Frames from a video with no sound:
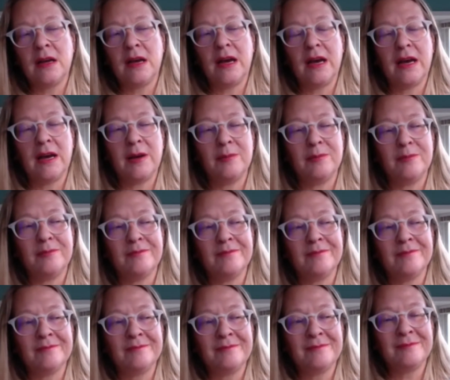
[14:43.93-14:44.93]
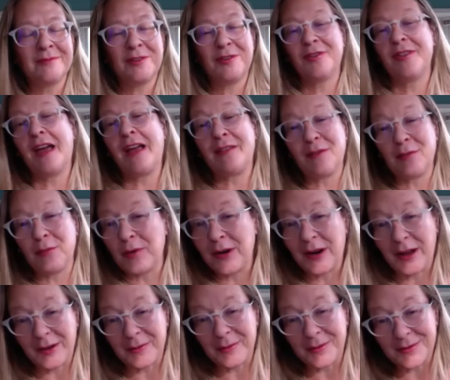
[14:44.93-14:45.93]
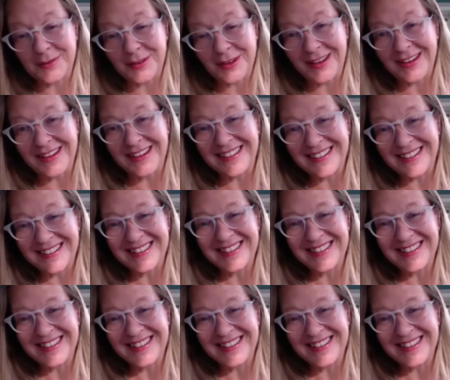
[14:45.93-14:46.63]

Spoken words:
So that's what I would say.